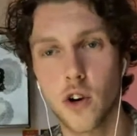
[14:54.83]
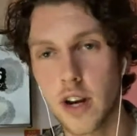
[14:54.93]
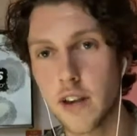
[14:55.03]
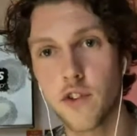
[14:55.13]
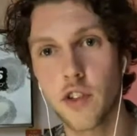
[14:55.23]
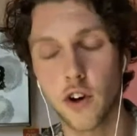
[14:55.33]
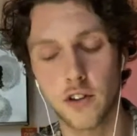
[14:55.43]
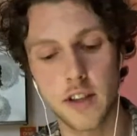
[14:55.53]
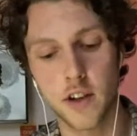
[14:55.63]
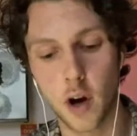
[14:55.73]
leave your thoughts
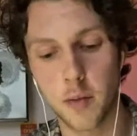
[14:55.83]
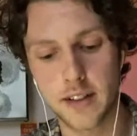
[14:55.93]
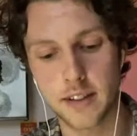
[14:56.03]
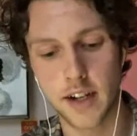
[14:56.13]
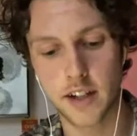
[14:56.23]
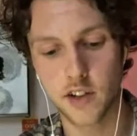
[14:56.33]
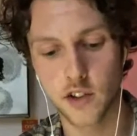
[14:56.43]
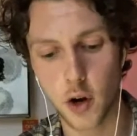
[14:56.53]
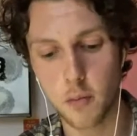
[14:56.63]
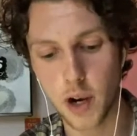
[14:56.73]
in the comment section
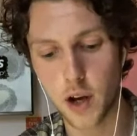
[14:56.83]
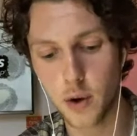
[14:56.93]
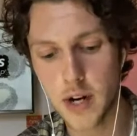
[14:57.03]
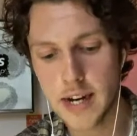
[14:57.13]
down below.